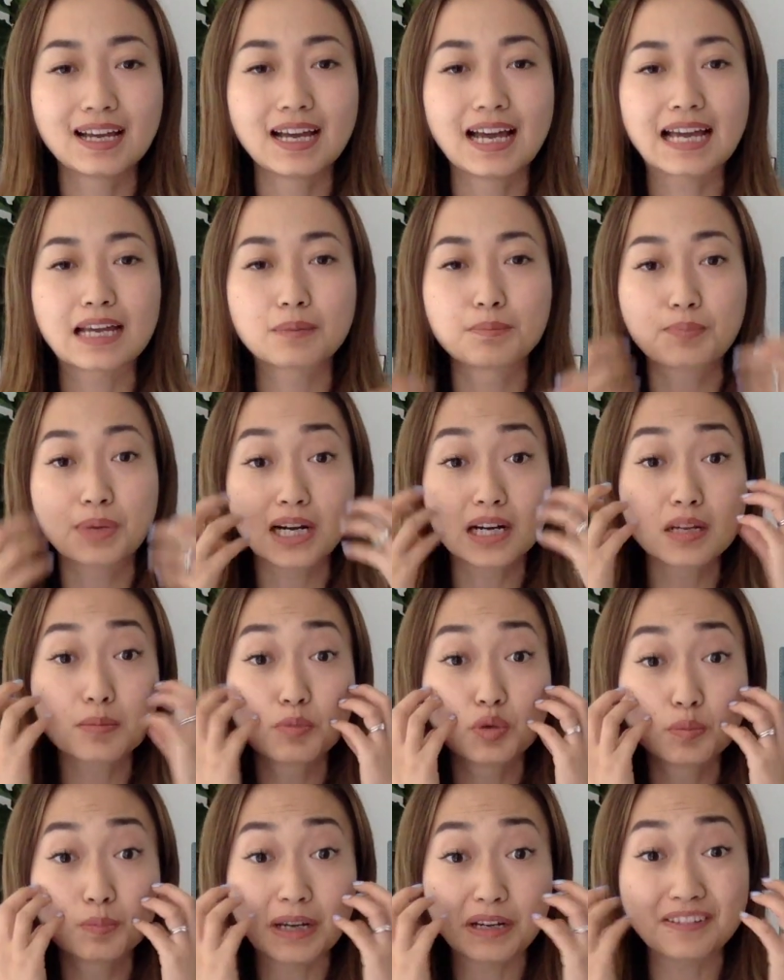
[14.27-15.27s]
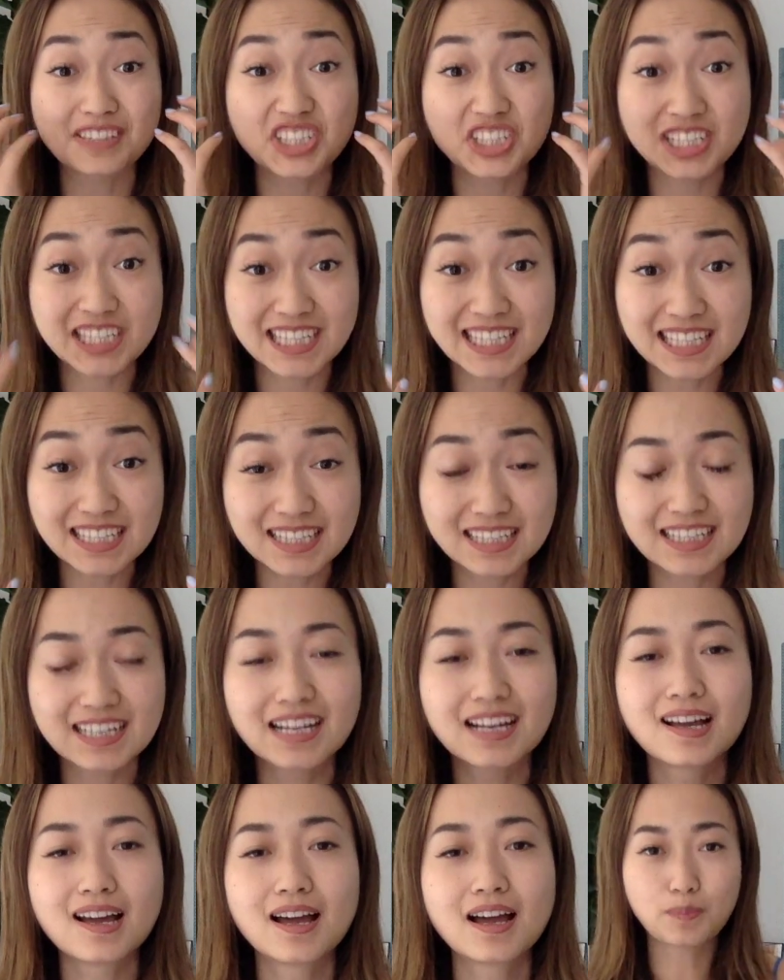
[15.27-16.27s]
I can barely move my cheek.
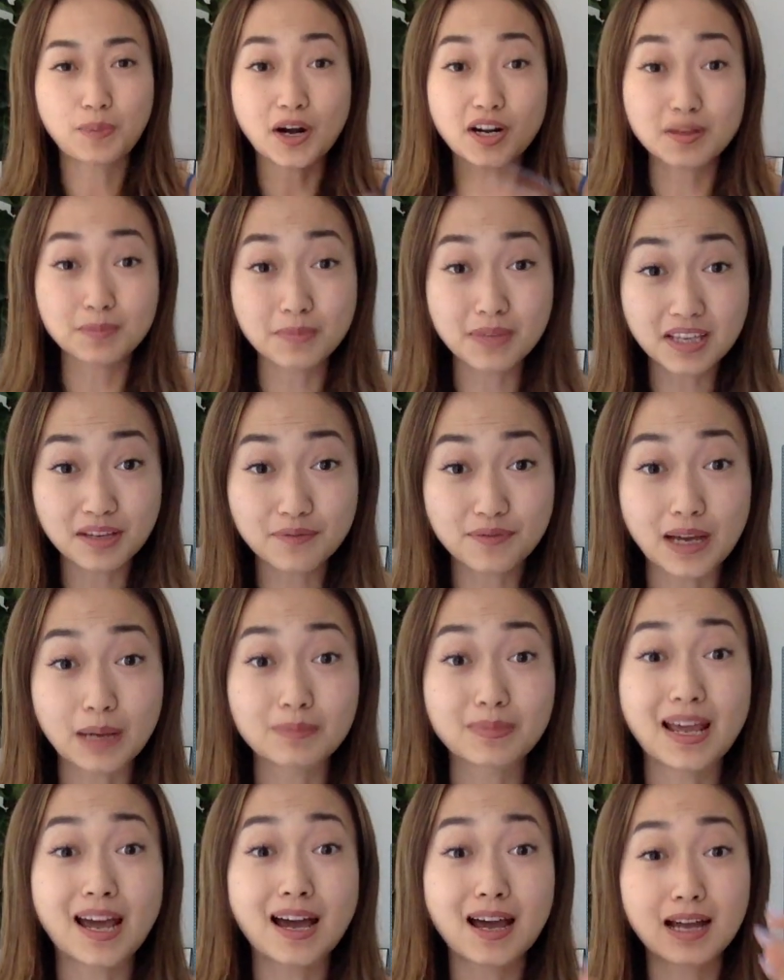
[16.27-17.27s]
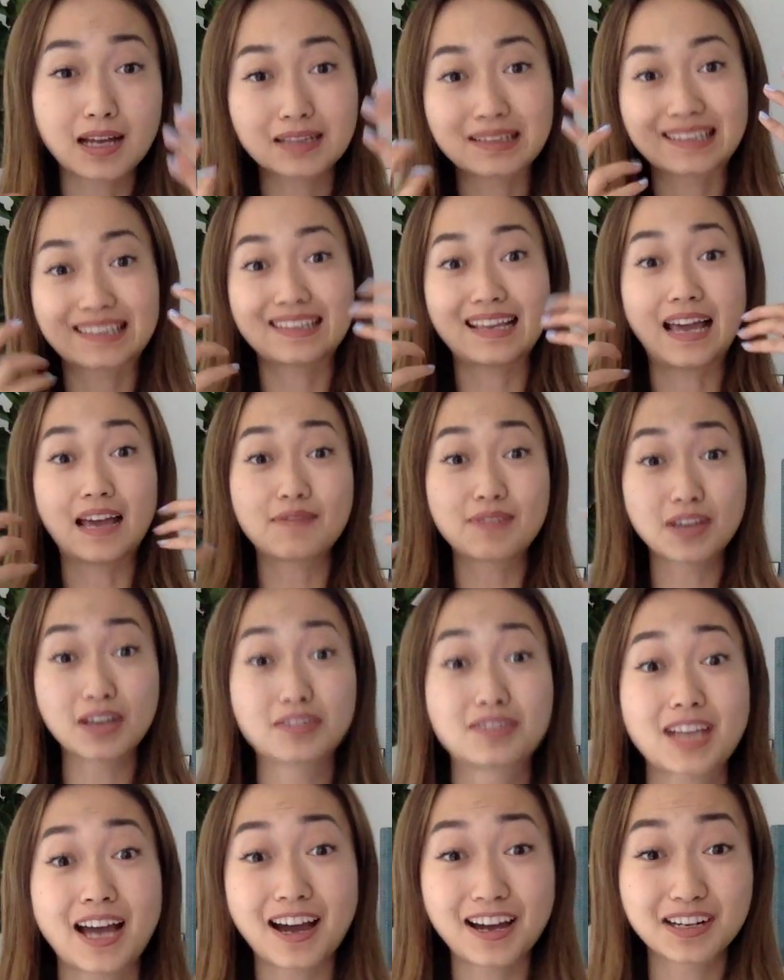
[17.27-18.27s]
Pardon me if I'm not having a
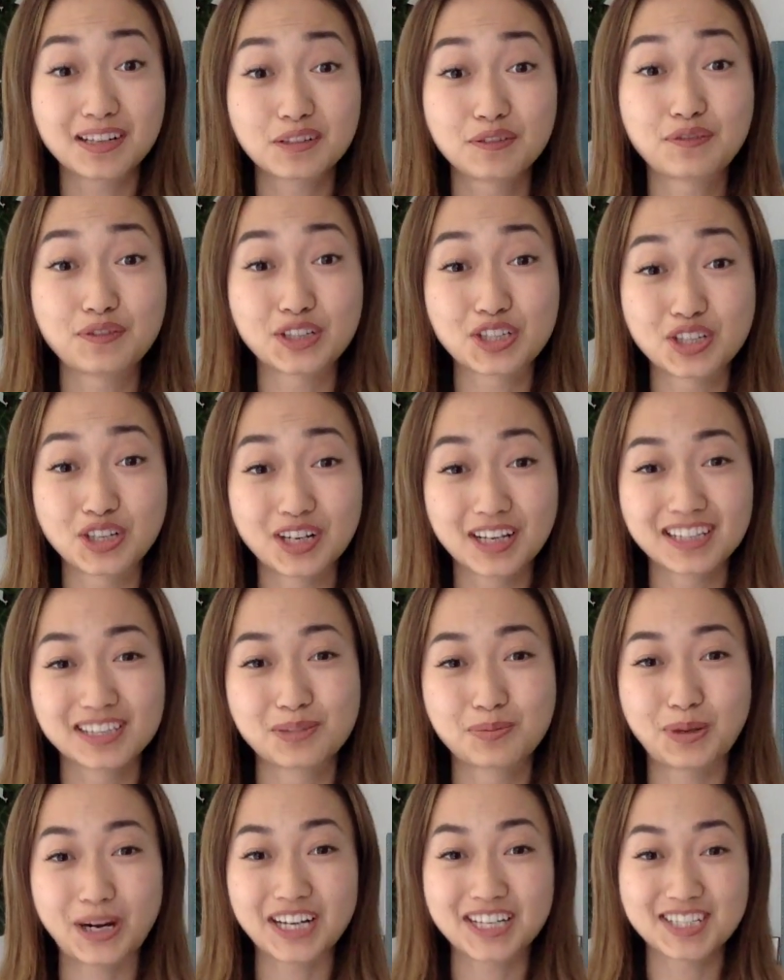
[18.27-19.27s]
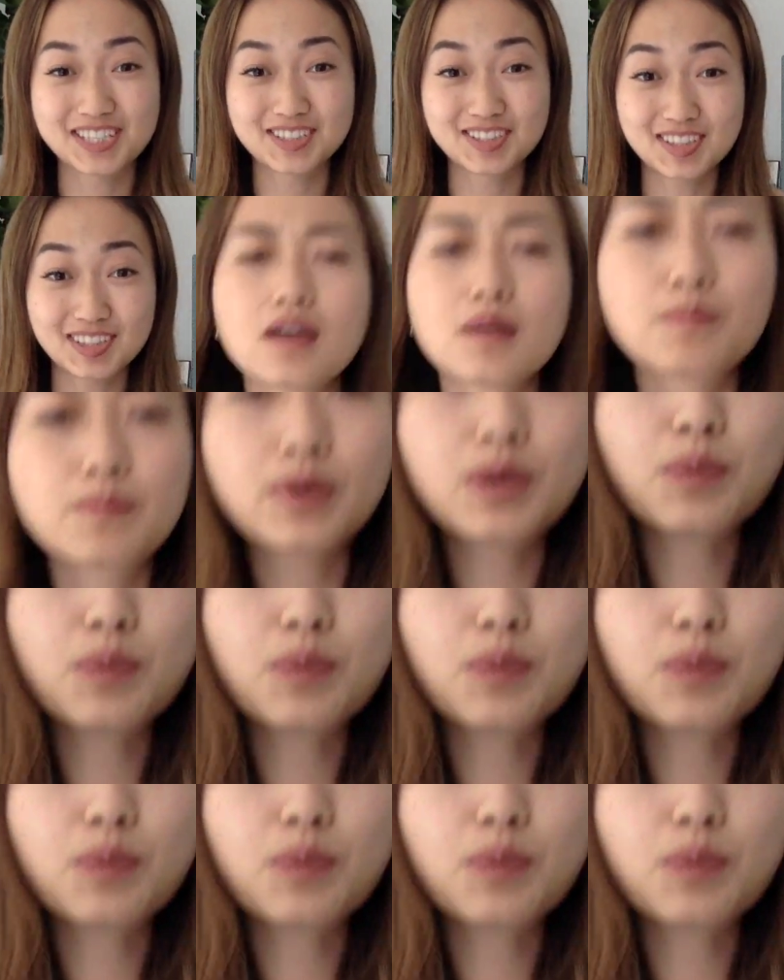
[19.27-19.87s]
ton of facial expression today.